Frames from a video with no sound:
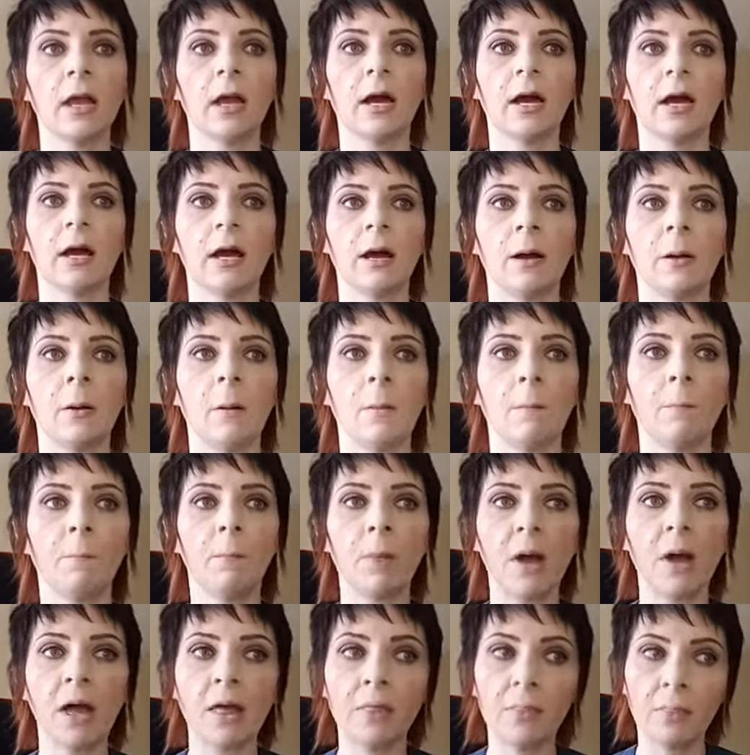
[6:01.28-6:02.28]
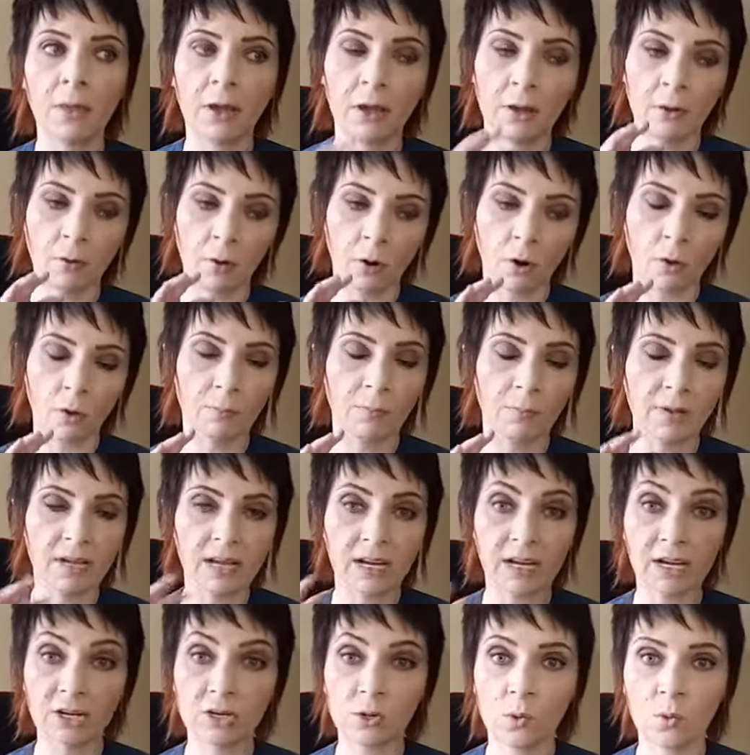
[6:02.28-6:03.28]
But they are
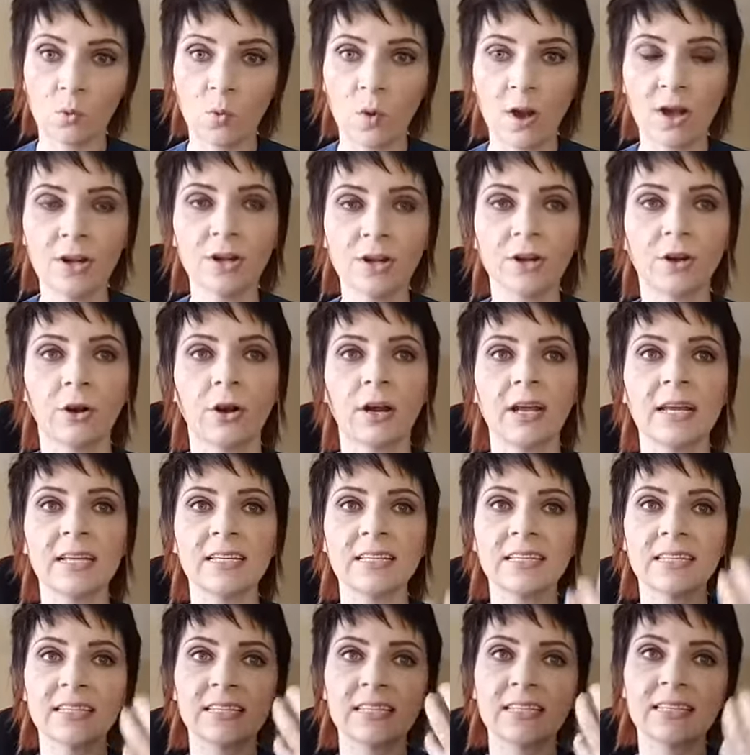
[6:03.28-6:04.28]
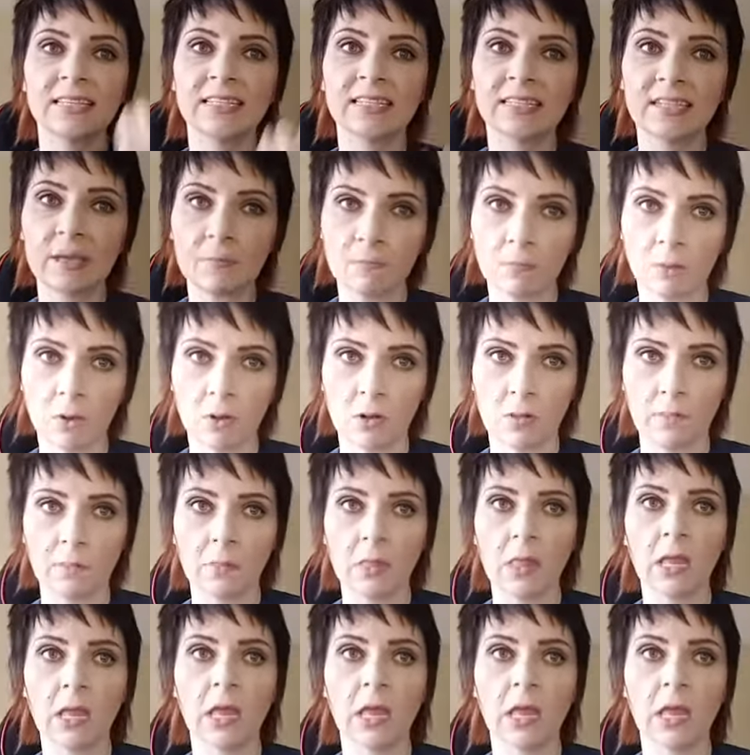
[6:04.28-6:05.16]
beginning to wonder, is this as simple